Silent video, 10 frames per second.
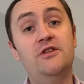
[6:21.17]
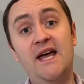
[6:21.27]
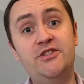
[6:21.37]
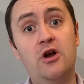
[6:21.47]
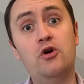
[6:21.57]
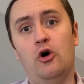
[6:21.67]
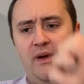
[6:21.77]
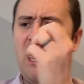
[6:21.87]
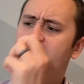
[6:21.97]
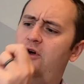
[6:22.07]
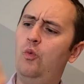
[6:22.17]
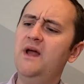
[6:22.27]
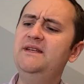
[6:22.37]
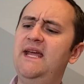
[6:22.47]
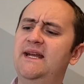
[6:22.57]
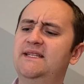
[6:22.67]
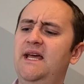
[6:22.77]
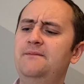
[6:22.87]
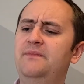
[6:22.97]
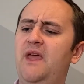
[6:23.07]
that's our goal. We have our one data
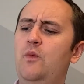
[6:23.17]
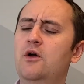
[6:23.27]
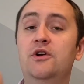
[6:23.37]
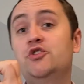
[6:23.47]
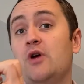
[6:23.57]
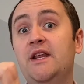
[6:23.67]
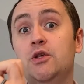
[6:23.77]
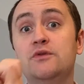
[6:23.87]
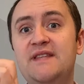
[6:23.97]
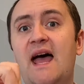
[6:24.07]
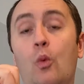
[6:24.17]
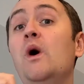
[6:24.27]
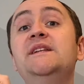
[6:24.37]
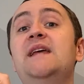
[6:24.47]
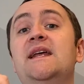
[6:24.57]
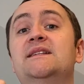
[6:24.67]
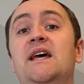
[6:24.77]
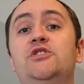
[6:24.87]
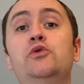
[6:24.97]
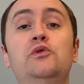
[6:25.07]
set, and we're going to try to use that one data
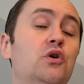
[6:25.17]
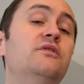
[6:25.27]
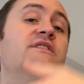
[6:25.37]
set to learn